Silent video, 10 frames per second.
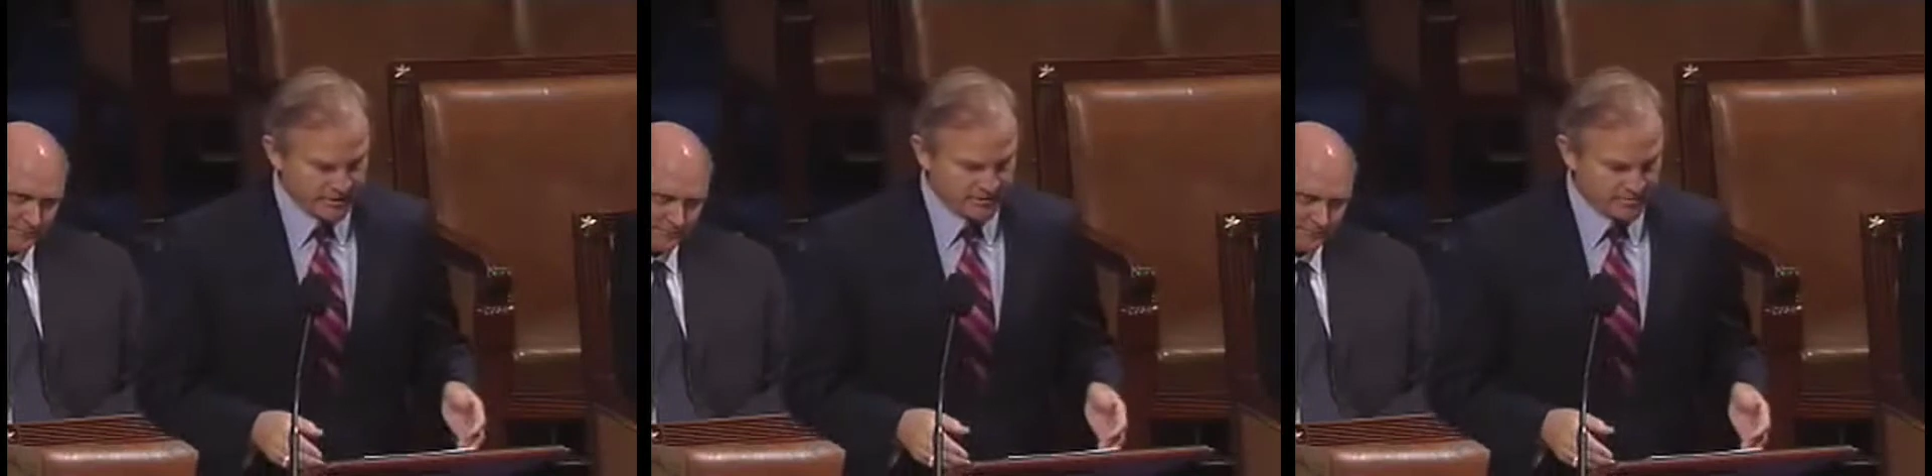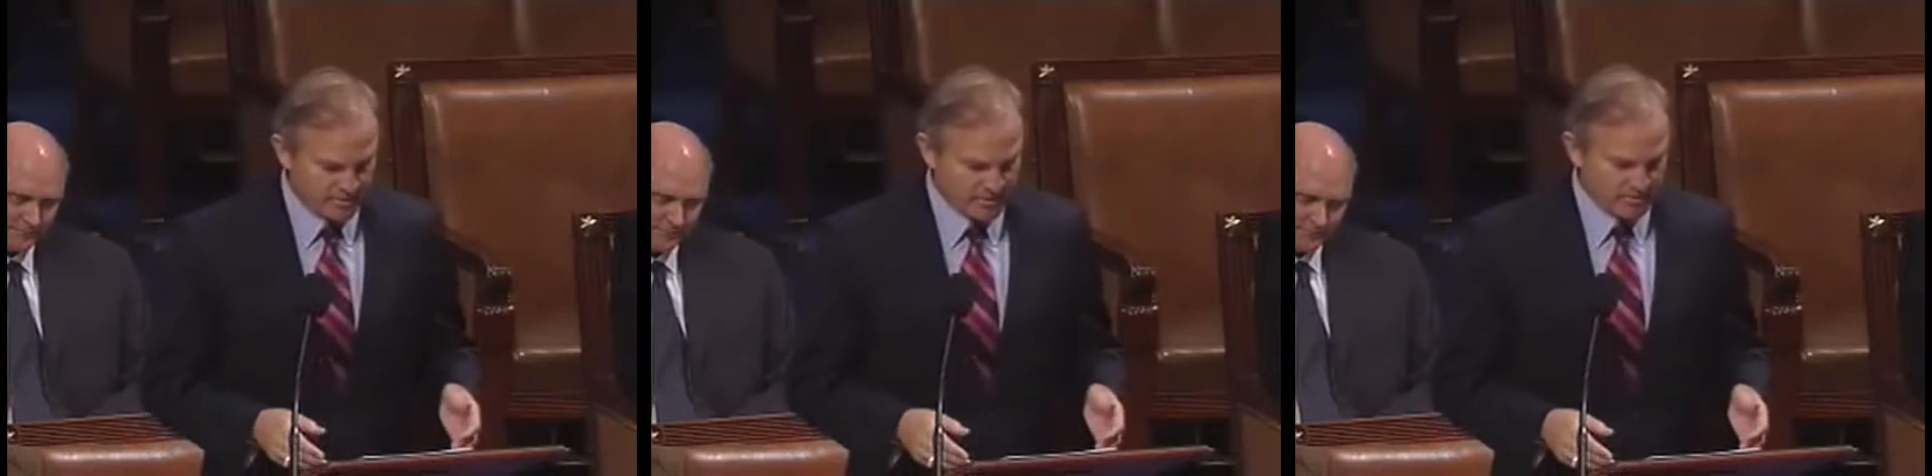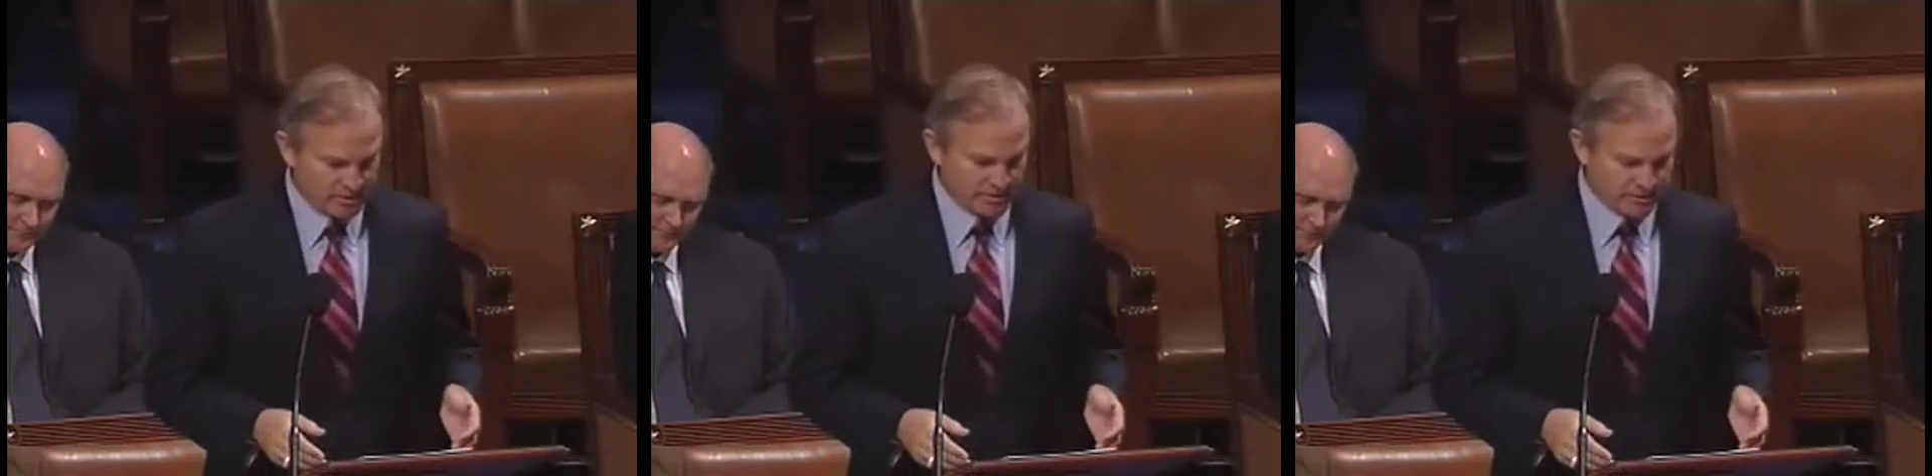amendment
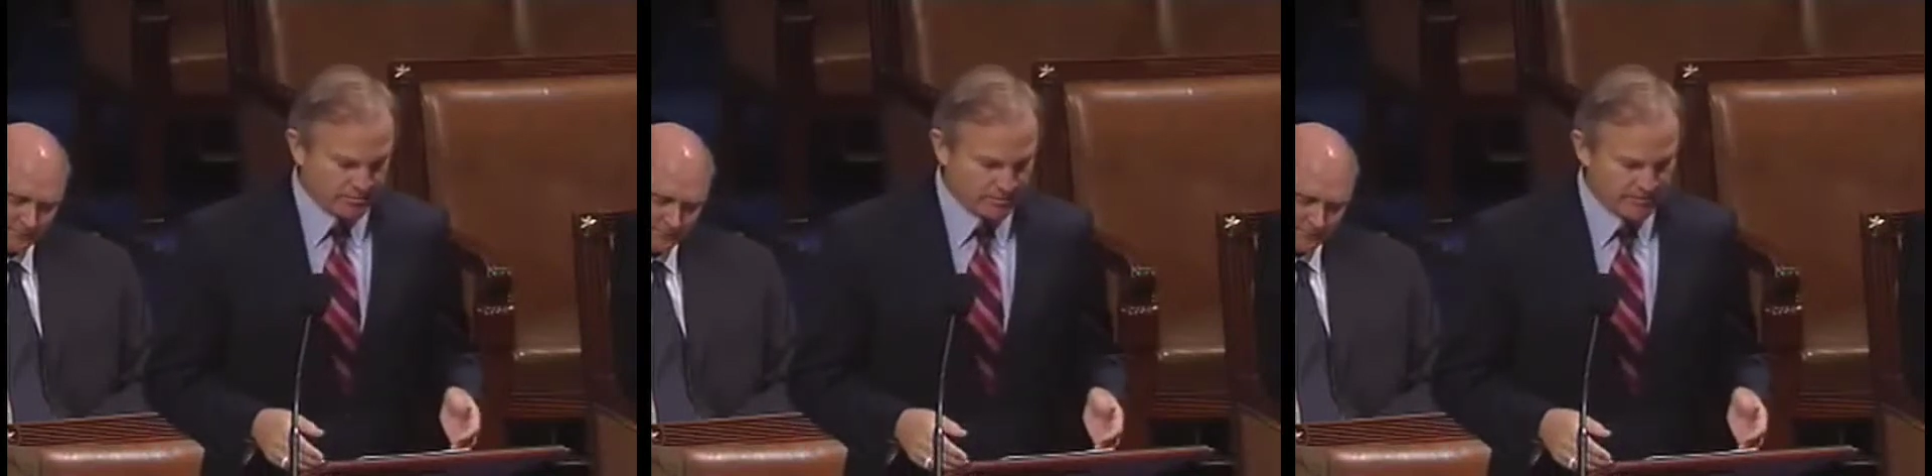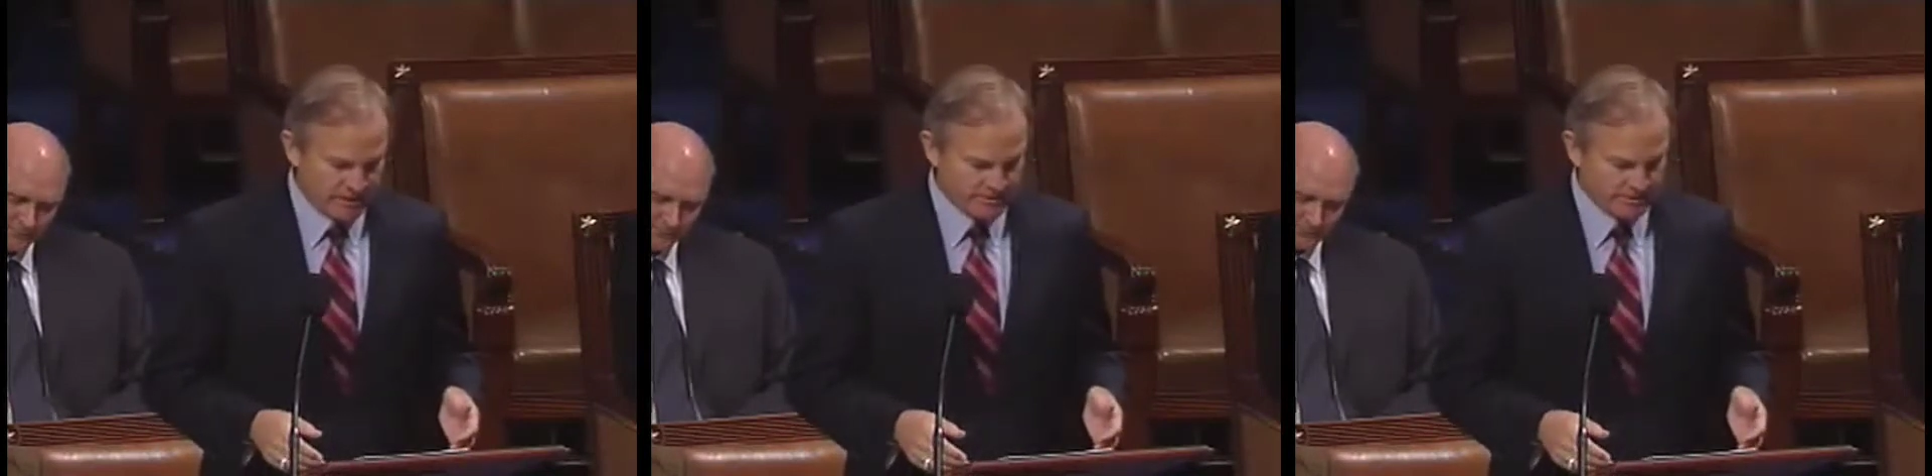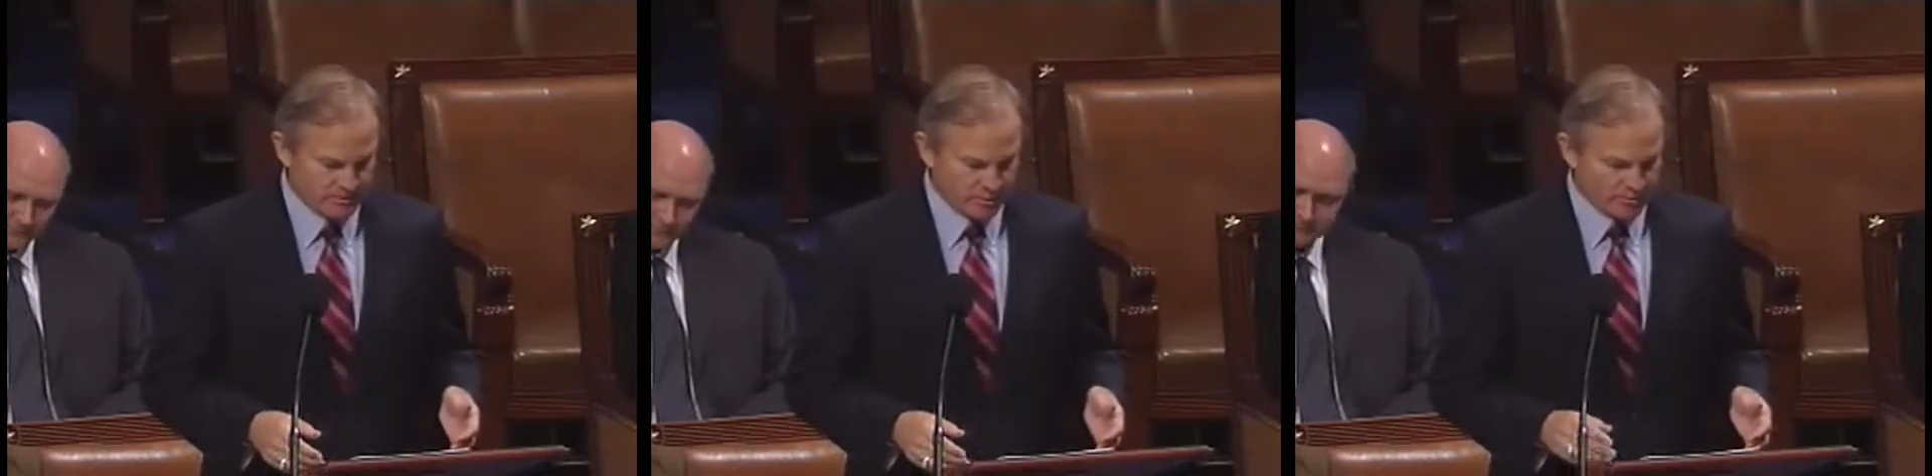because it provides an
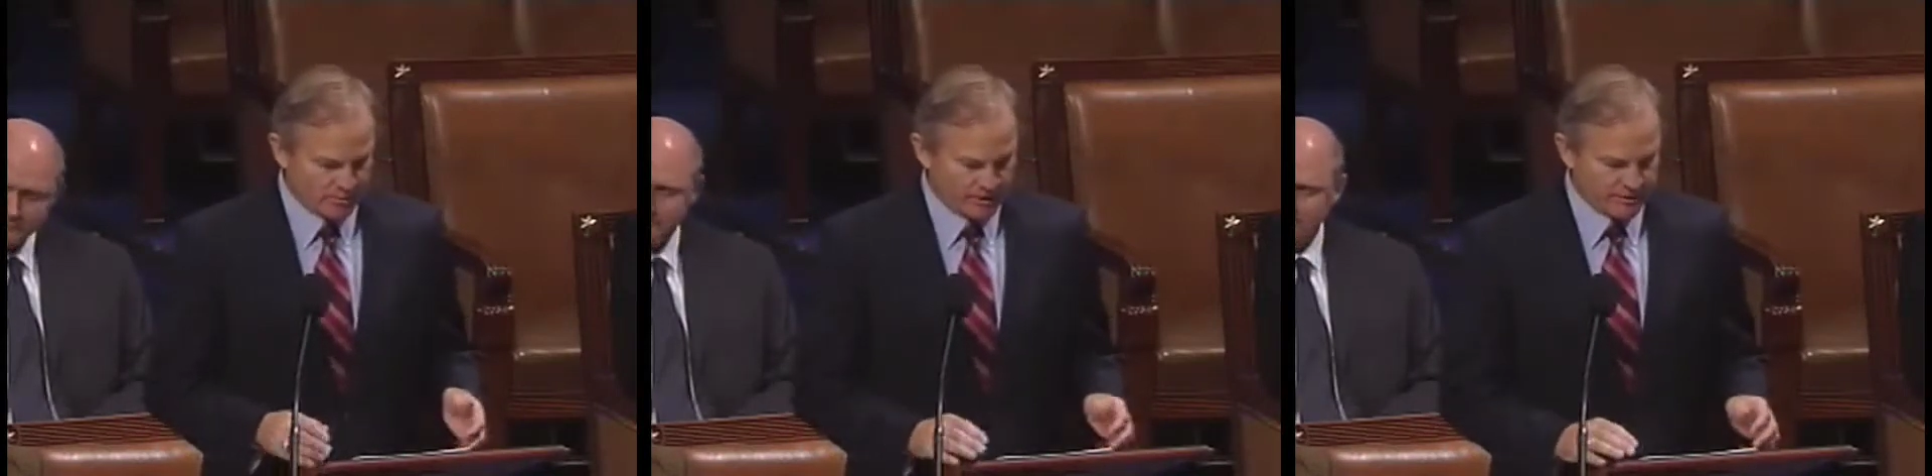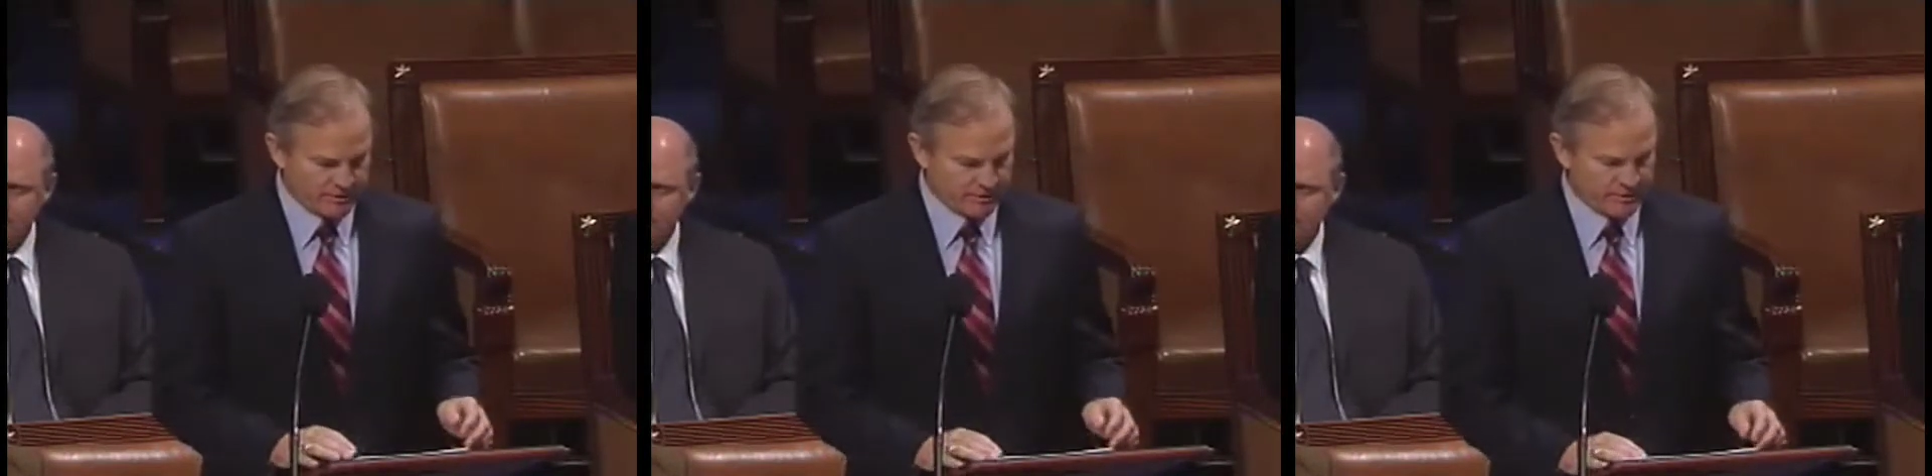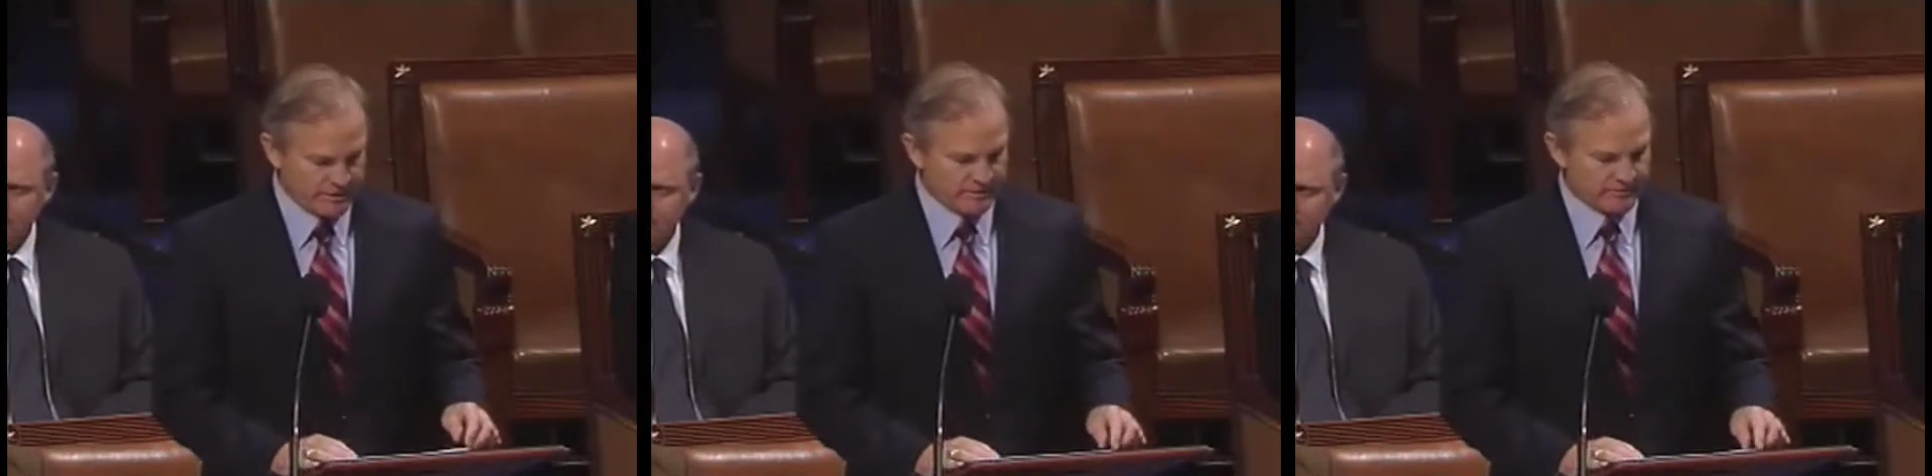appropriation
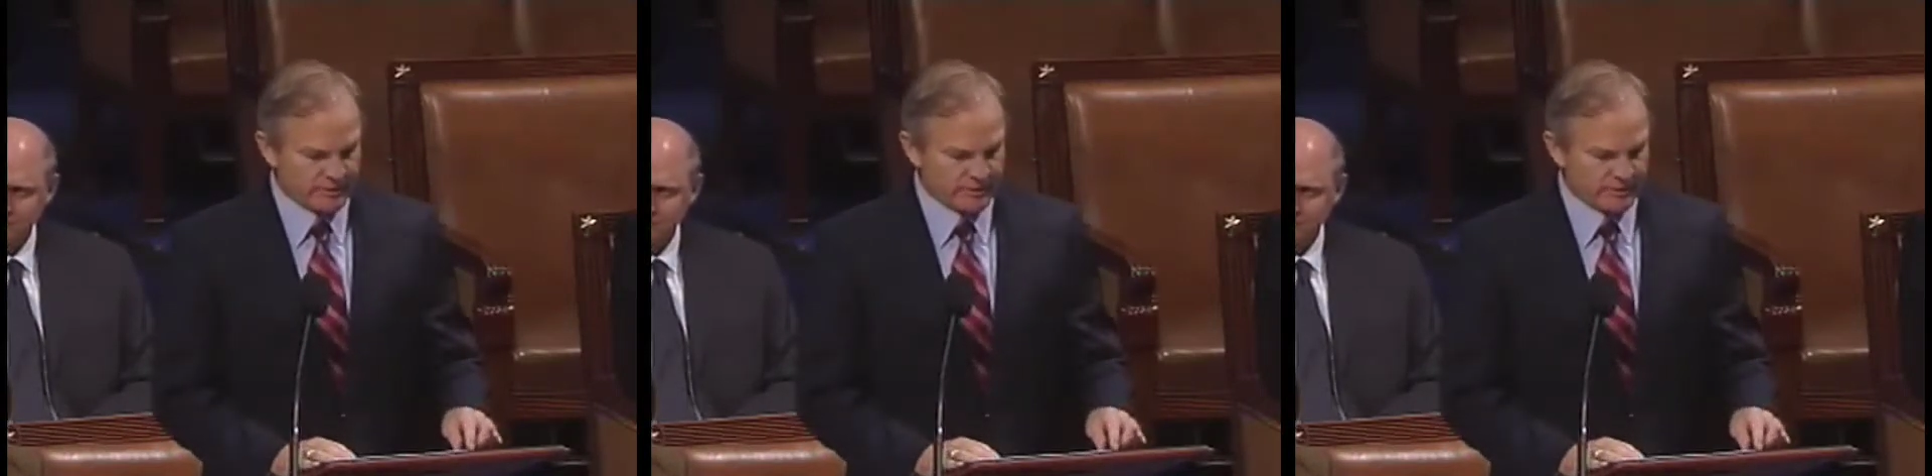for an